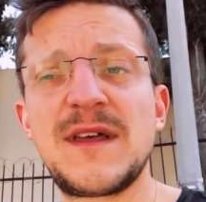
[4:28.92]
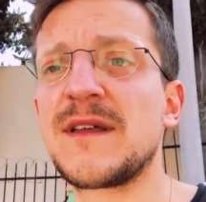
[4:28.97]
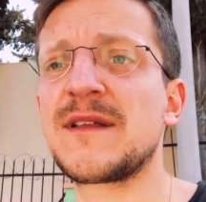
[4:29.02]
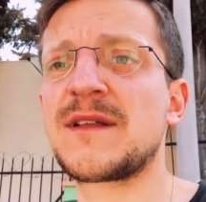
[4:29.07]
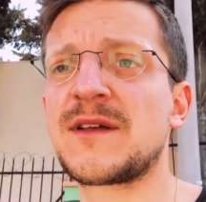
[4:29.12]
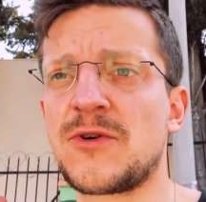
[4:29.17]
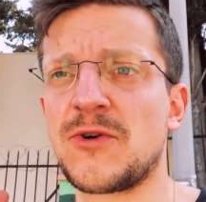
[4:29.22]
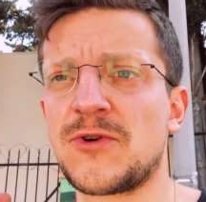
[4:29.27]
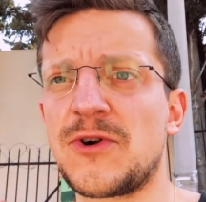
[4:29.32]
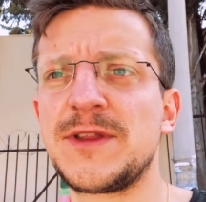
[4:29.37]

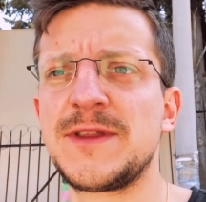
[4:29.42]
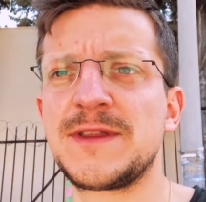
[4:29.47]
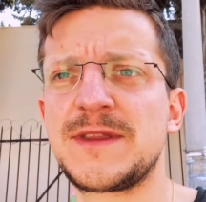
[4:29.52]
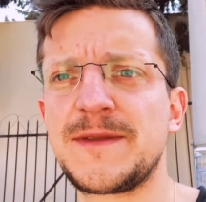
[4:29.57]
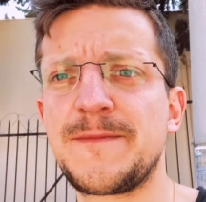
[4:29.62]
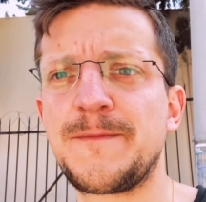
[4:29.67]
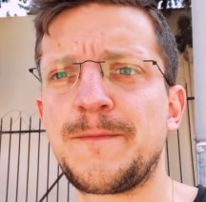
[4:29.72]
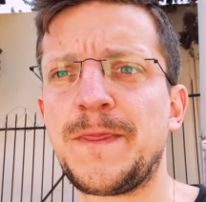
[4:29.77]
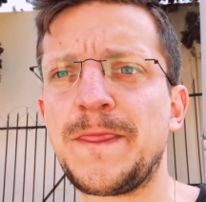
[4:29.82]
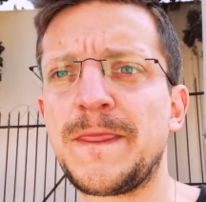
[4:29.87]
the
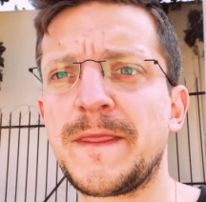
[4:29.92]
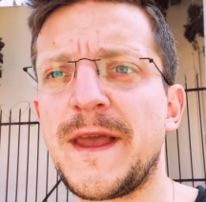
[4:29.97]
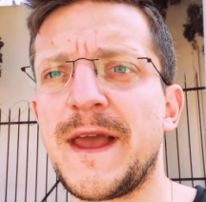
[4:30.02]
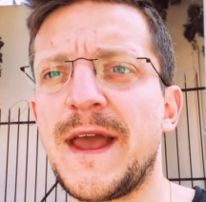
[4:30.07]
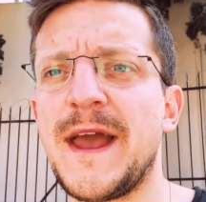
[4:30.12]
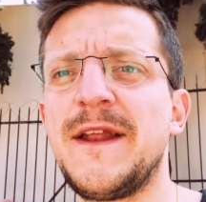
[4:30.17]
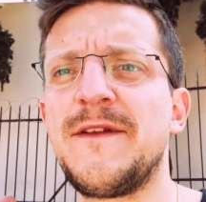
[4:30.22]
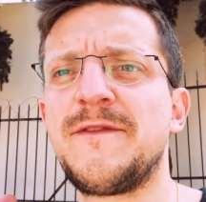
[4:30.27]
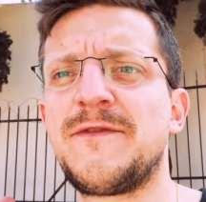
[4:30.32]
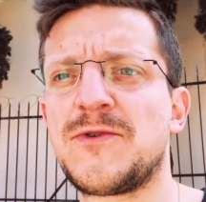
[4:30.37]
current
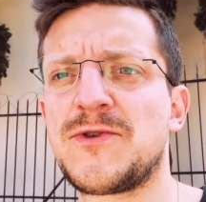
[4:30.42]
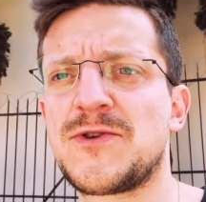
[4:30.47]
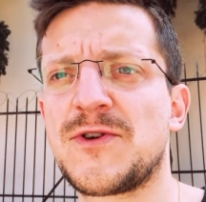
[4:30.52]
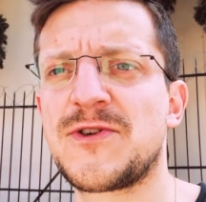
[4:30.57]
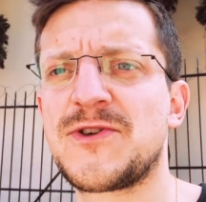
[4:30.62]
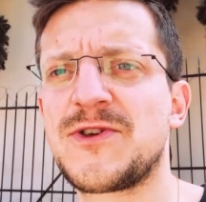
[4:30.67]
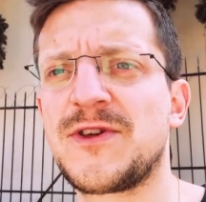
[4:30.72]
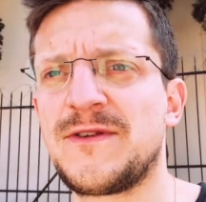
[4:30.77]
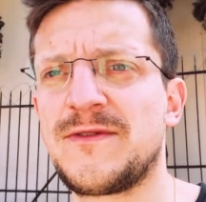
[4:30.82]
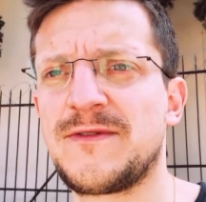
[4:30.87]
and
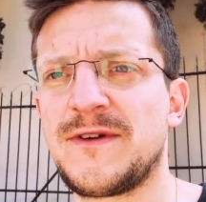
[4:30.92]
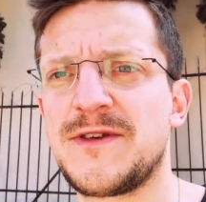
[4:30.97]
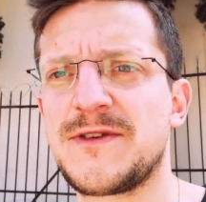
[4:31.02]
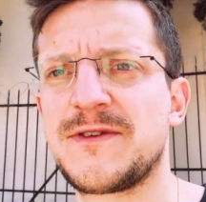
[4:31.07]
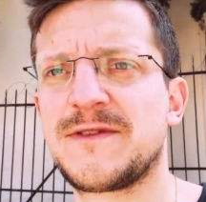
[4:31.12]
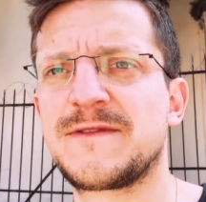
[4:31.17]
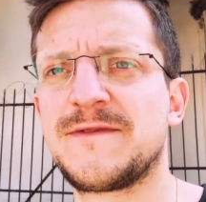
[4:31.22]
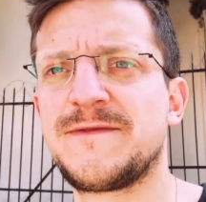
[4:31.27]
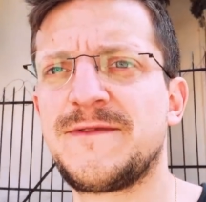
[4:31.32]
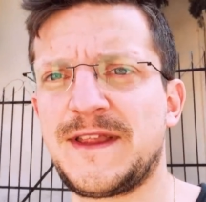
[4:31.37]
future
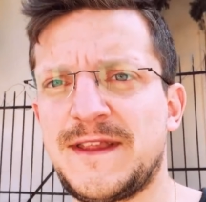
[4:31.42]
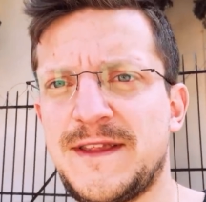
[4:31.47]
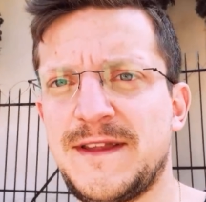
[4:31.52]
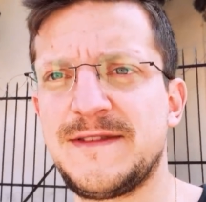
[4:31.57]
generations of